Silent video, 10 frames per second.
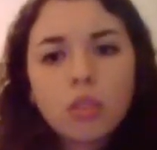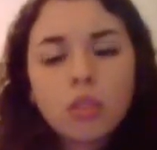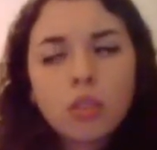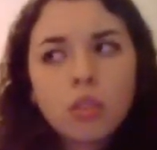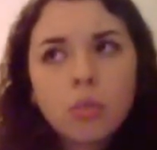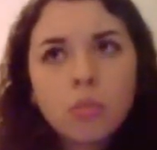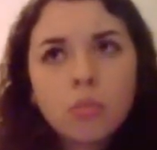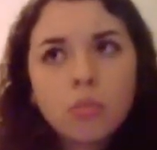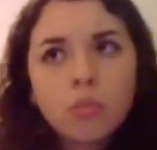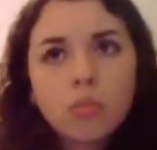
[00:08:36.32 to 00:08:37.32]

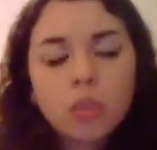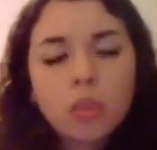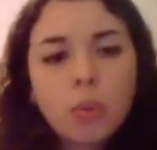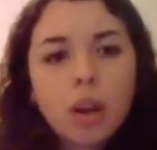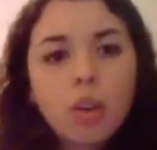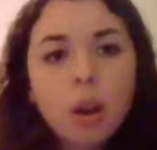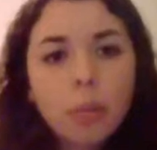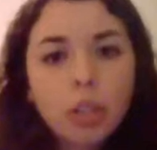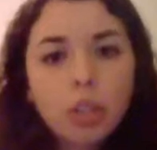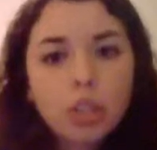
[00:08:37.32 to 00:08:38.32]
Learn about
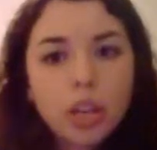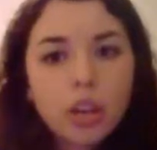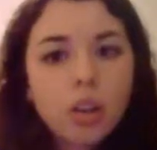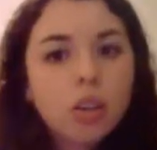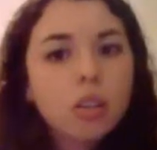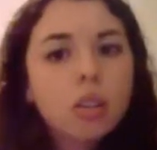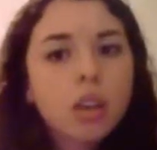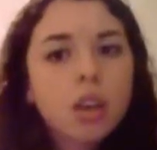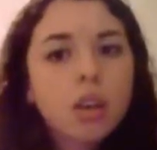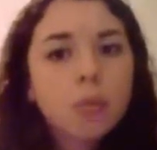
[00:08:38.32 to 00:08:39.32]
comprehension errors
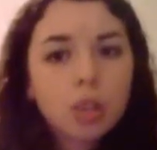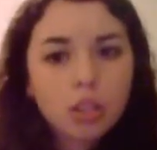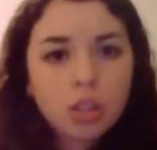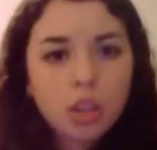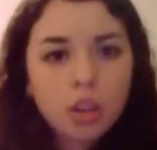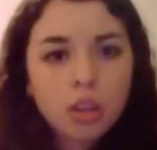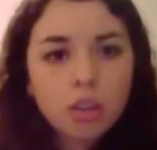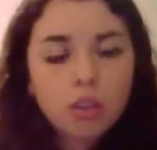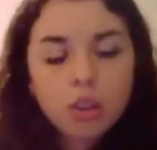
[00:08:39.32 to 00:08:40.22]
and production errors.